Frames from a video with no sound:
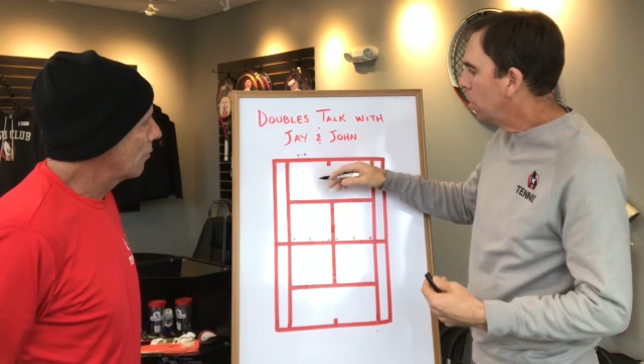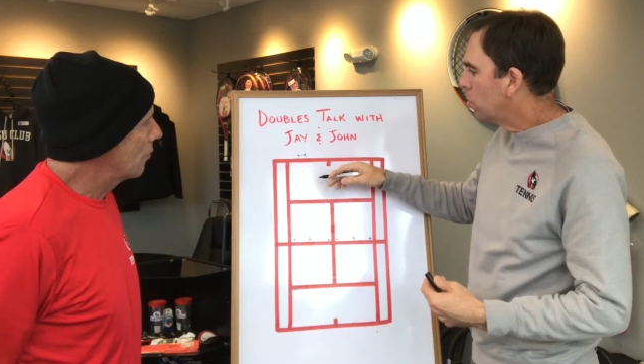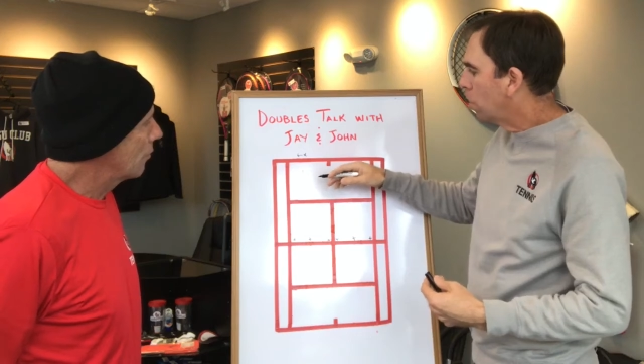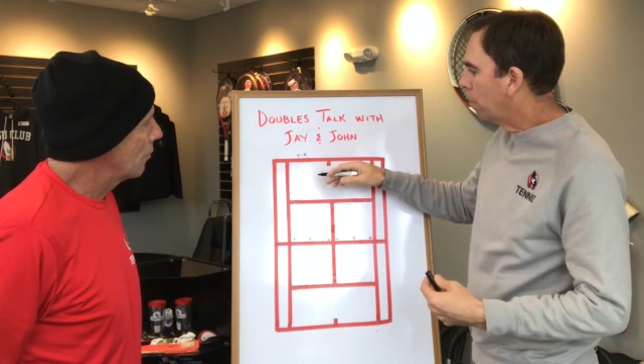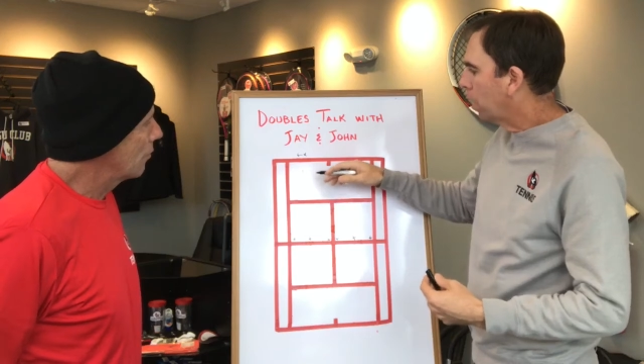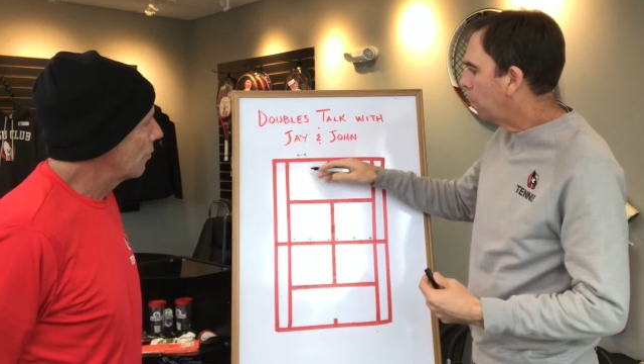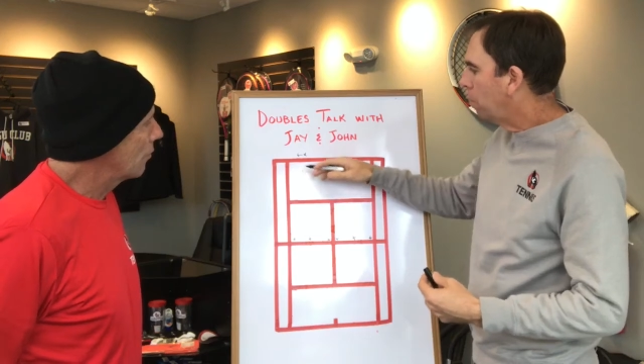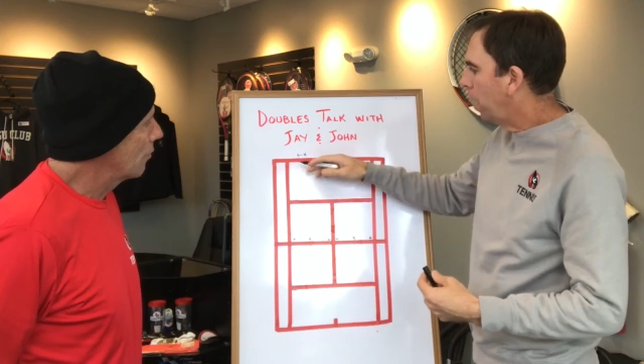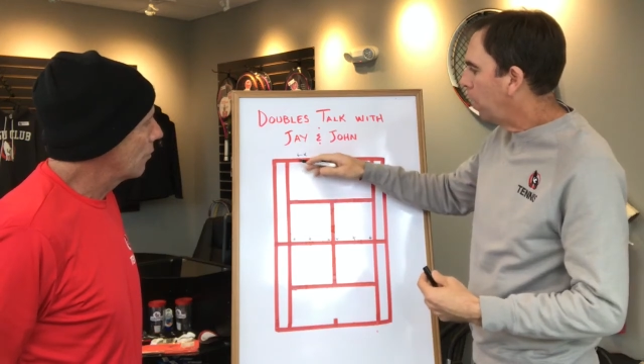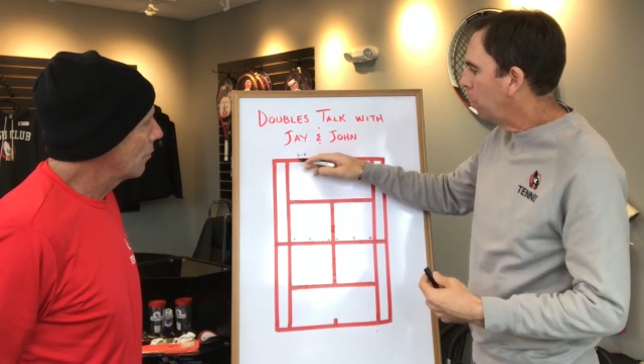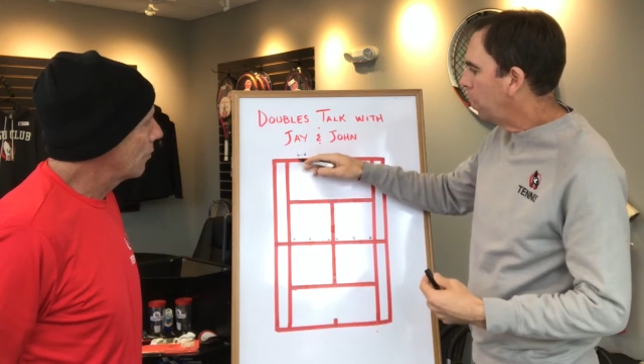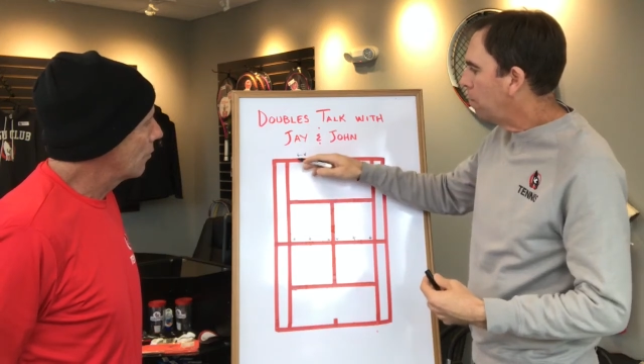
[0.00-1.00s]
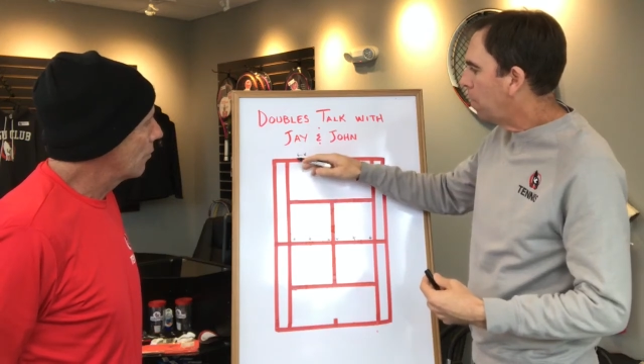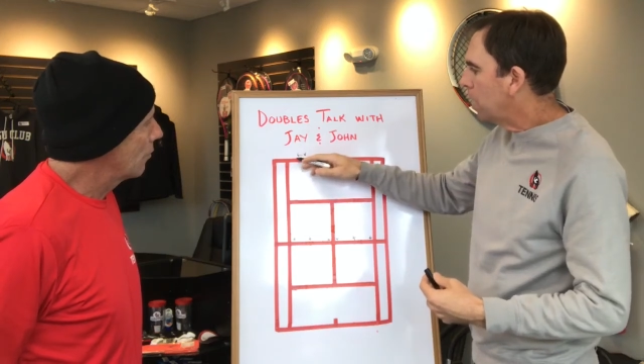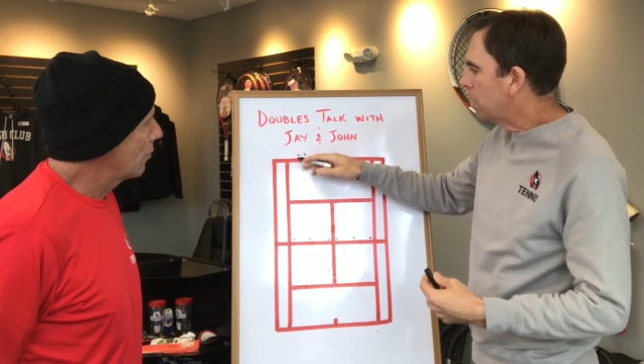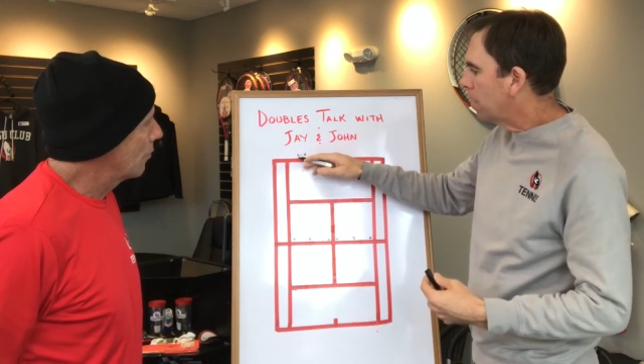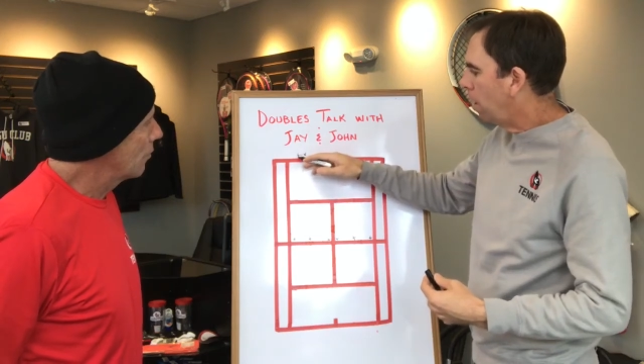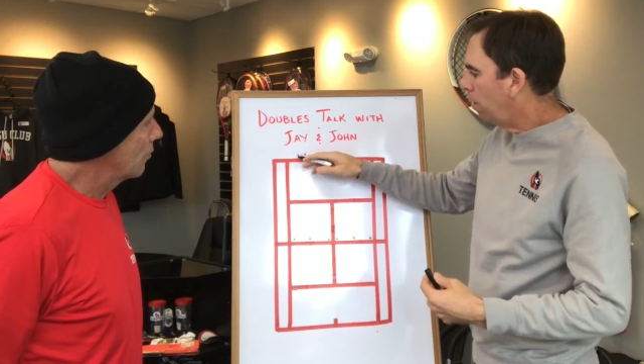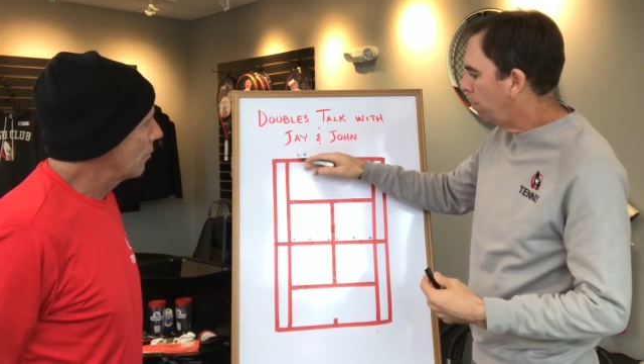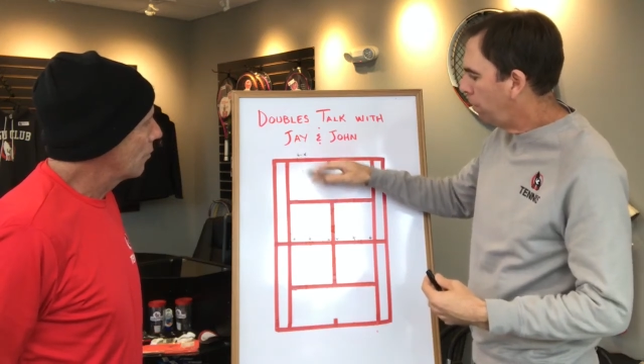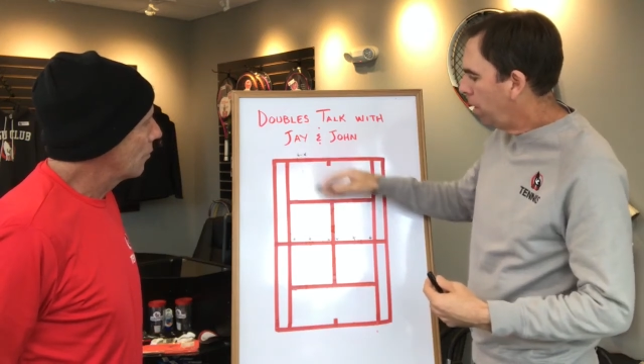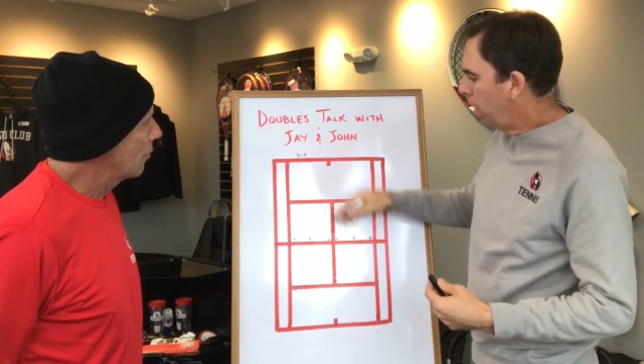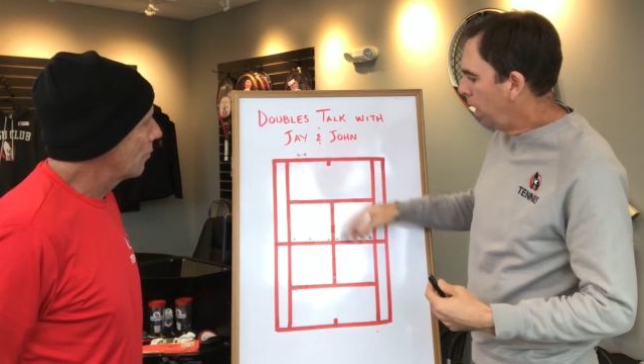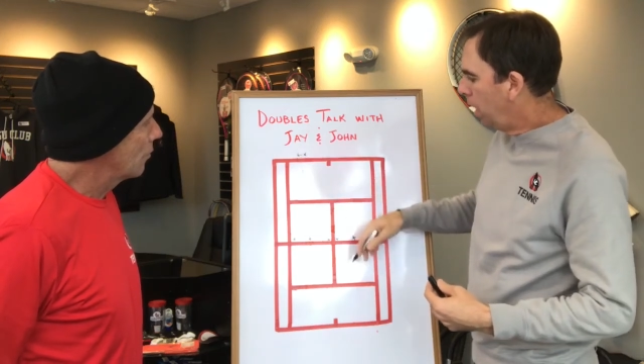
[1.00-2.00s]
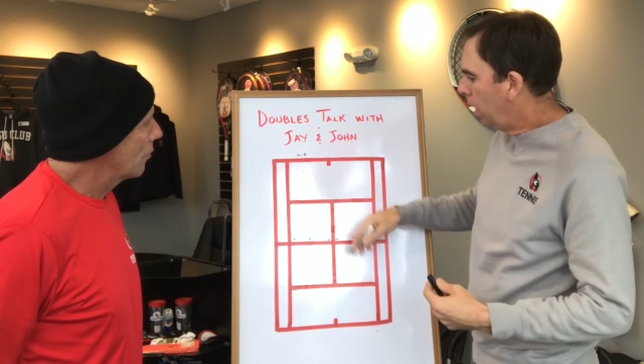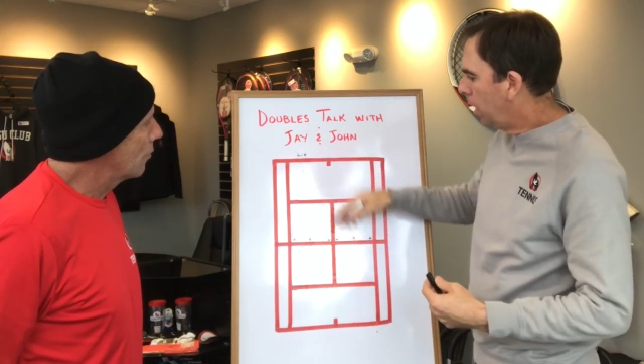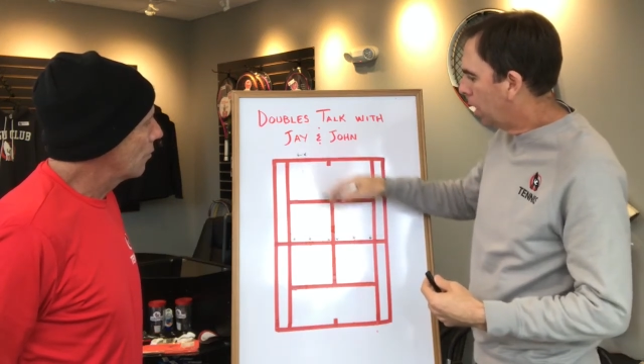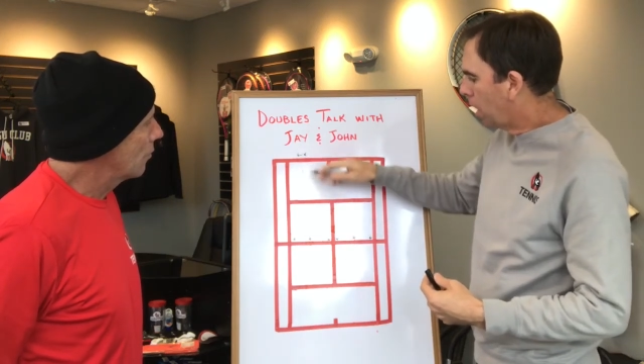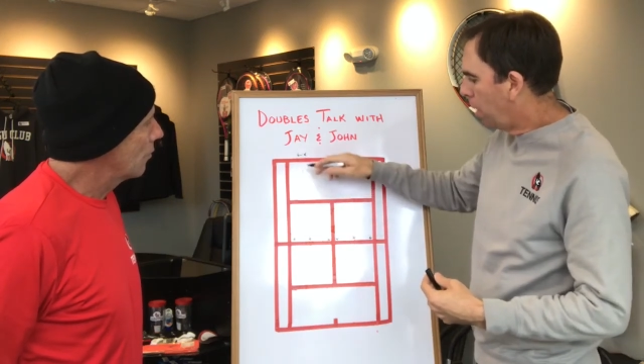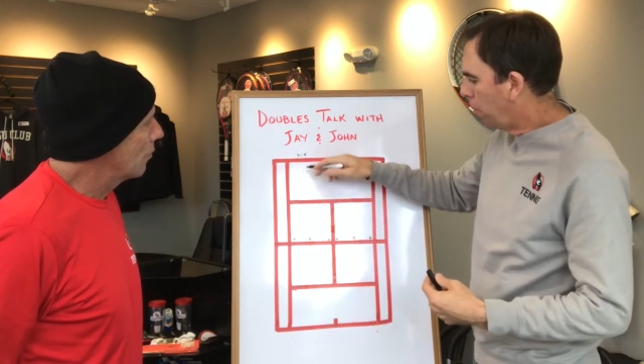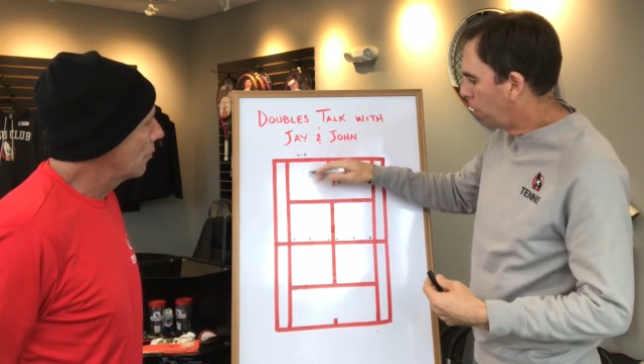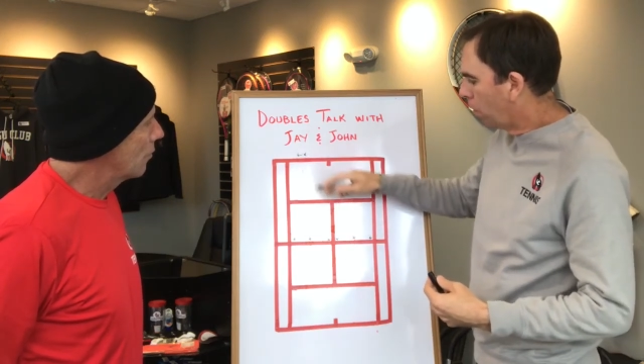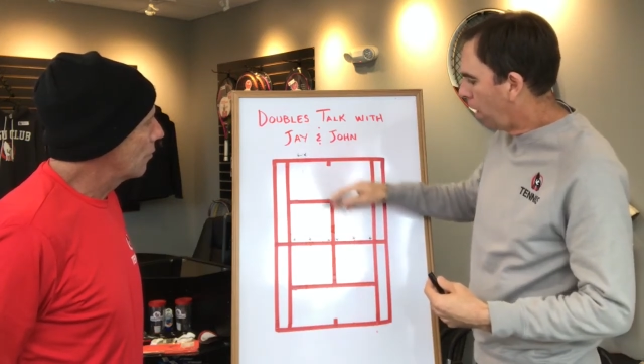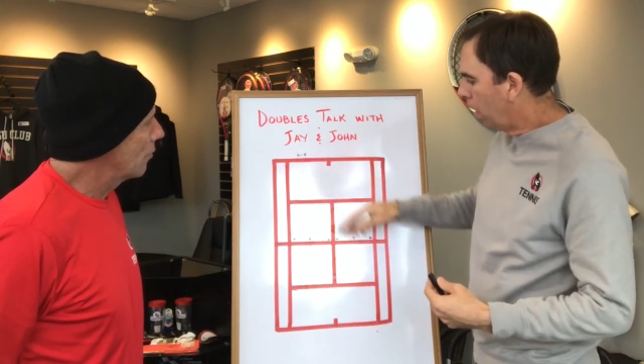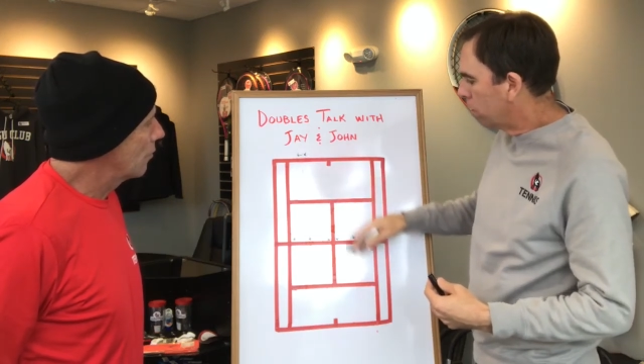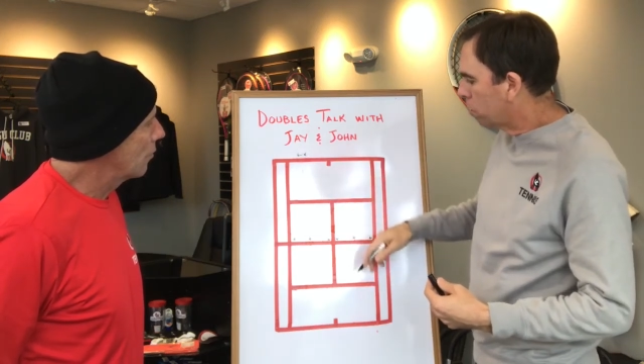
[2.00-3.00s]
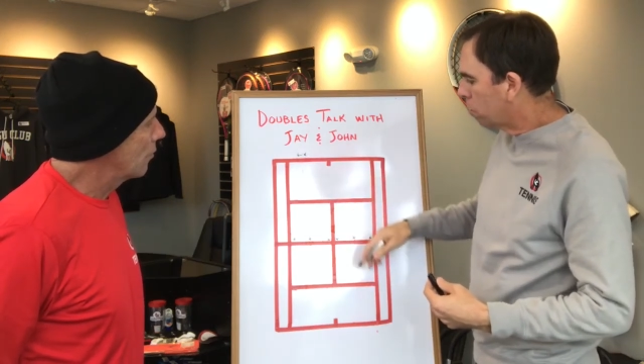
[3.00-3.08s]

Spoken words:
So I'm going to play within myself, hit a couple ground